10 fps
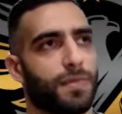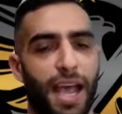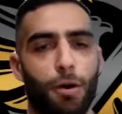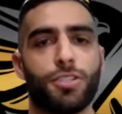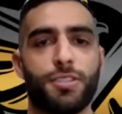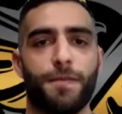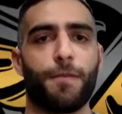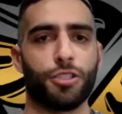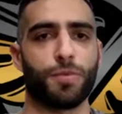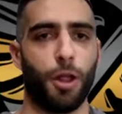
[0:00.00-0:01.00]
that was the
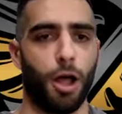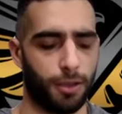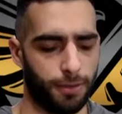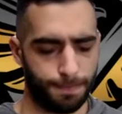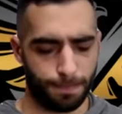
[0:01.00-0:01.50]
first block.